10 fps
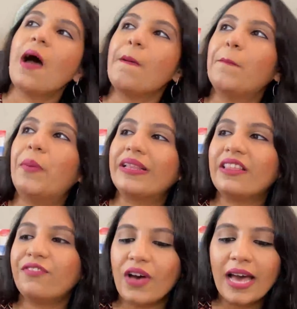but the
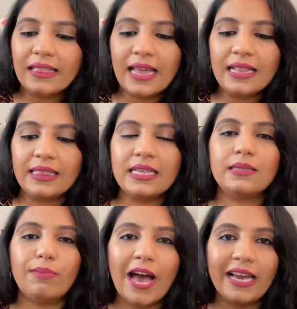fact that this
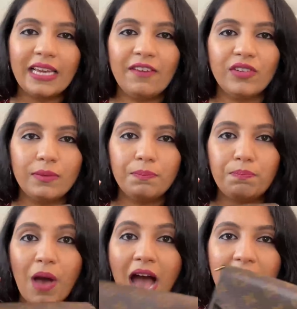bag even
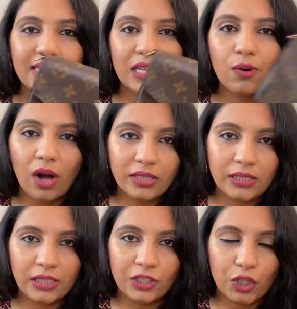passed the
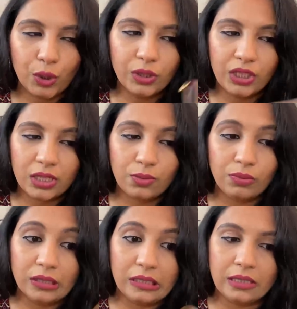quality control just
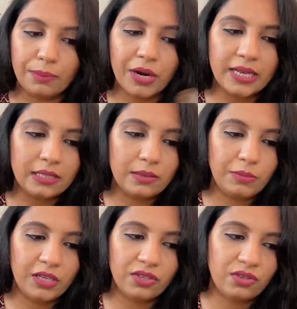really surprises
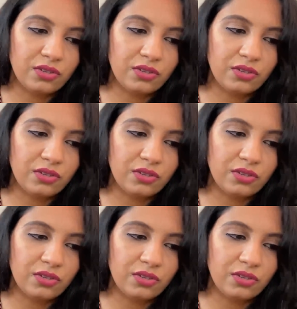me.